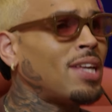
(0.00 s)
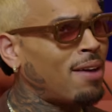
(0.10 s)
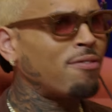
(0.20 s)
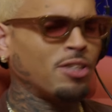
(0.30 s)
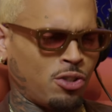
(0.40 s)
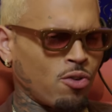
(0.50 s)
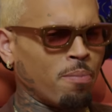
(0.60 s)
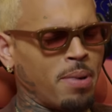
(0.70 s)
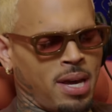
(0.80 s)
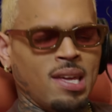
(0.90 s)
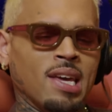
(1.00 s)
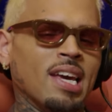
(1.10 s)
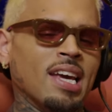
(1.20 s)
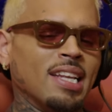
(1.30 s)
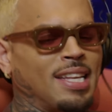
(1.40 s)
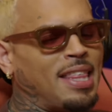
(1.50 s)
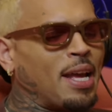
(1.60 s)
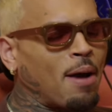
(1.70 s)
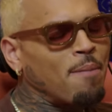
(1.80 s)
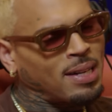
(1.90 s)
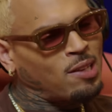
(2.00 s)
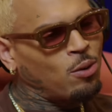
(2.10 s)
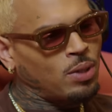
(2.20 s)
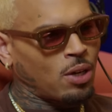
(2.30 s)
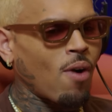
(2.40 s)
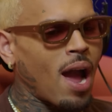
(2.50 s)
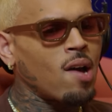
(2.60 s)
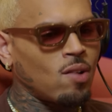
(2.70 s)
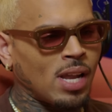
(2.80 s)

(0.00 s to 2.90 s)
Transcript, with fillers: Yeah, for sure. But the thing I'm about to do with the crowd,